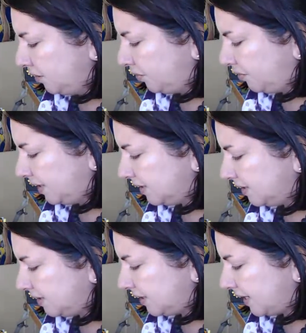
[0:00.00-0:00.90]

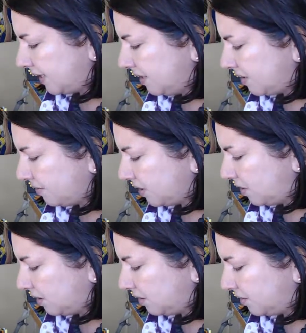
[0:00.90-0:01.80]
feels like, it
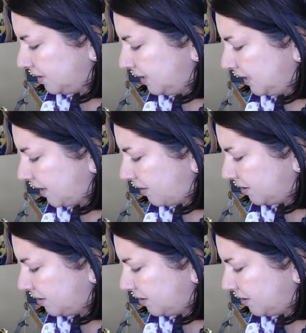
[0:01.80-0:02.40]
all goes together.